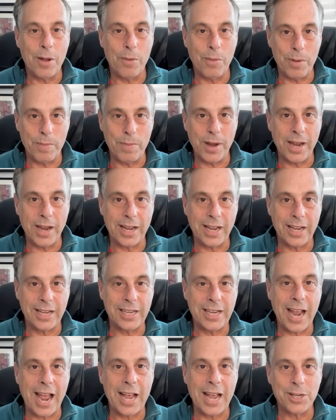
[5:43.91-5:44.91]
It would be a
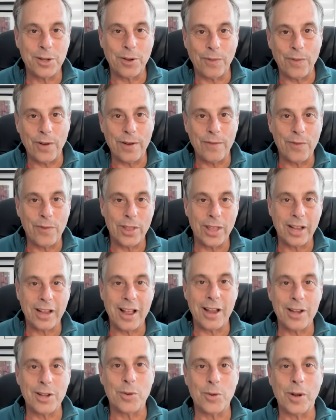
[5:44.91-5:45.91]
catastrophe for the
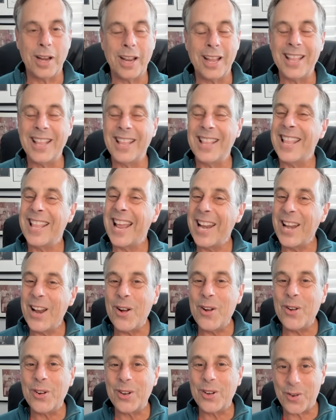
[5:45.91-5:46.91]
country. They
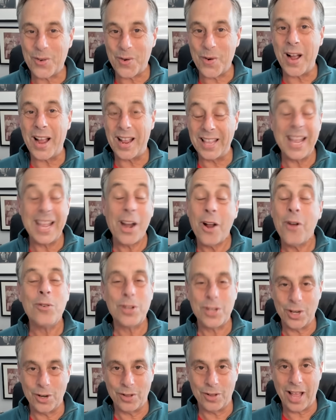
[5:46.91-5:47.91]
don't quite, they
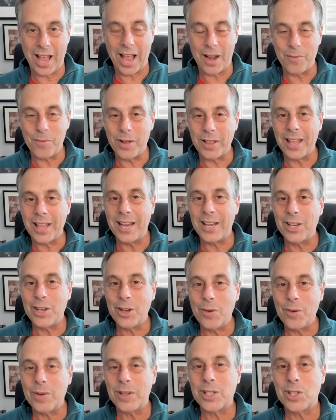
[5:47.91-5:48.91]
don't do that. What they
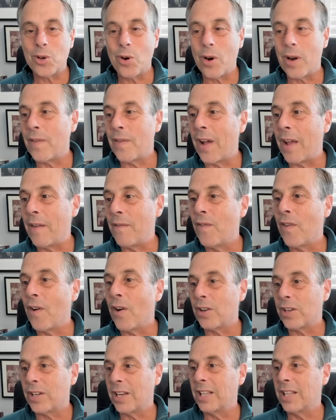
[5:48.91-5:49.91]
do is sort of
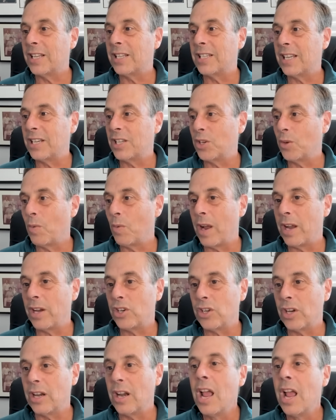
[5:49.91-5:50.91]
advert to the
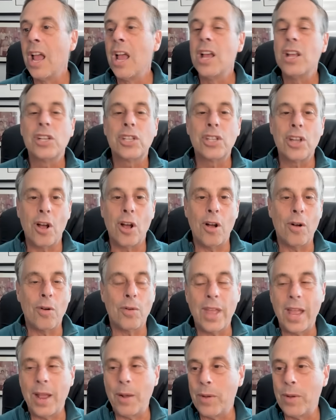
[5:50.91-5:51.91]
situation.
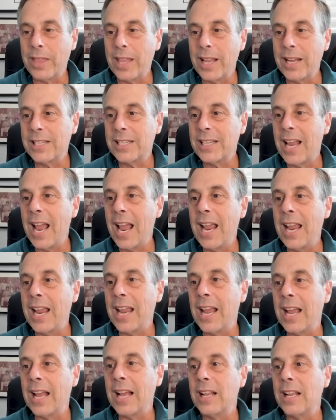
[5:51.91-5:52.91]
So they, what they
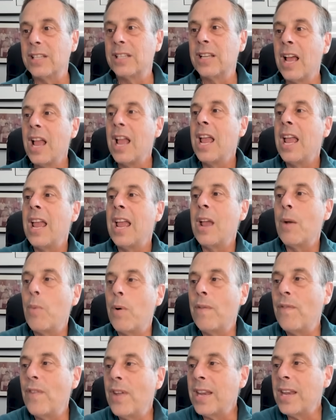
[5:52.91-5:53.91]
say is, it
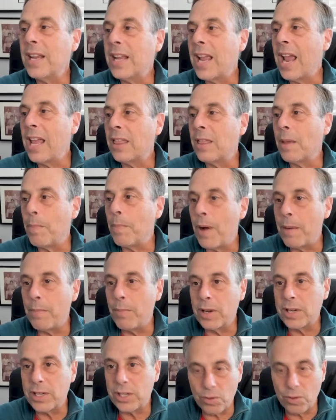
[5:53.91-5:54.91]
would vindicate the
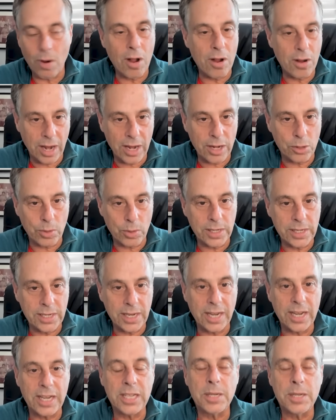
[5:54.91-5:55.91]
public's strong
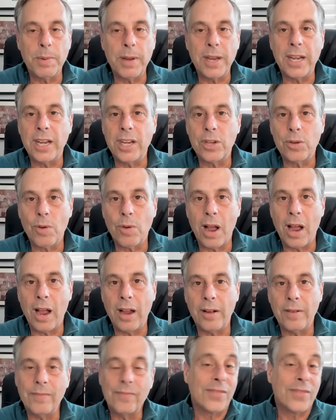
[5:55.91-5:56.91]
interest in a speedy
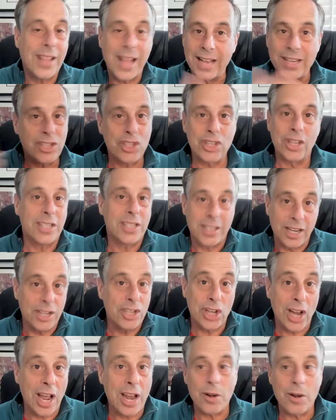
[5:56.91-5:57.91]
trial. That's just a
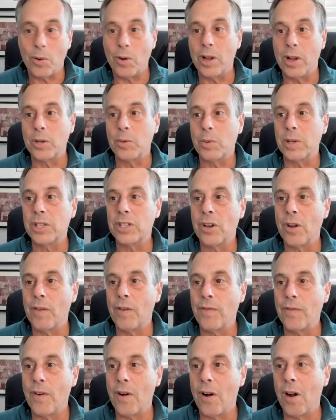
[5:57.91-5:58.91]
general interest
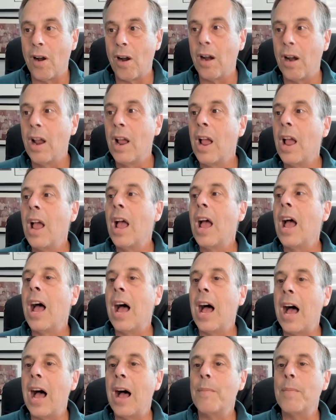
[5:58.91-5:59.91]
so far.
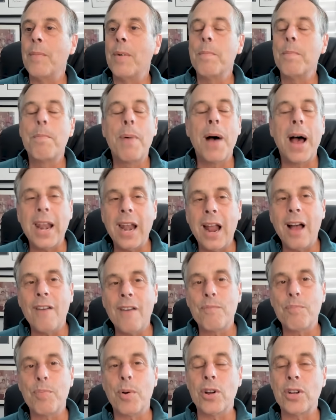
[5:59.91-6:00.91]
Um, but
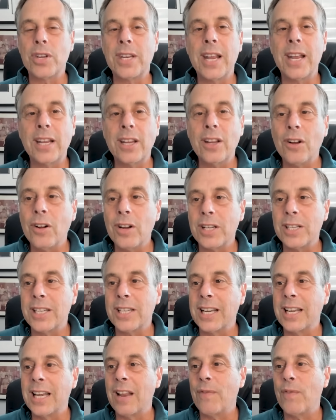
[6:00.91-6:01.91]
of particular
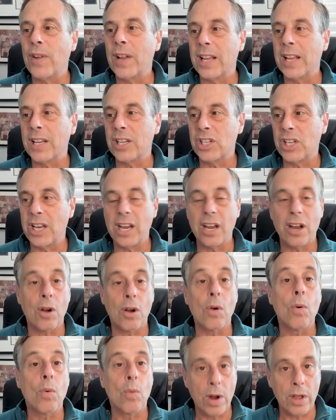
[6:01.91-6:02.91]
significance
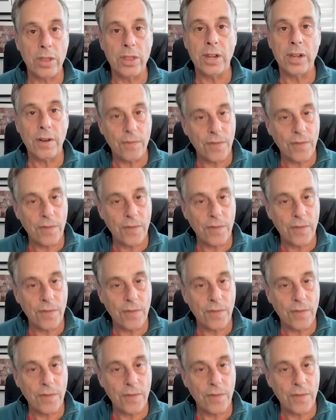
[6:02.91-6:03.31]
here, where the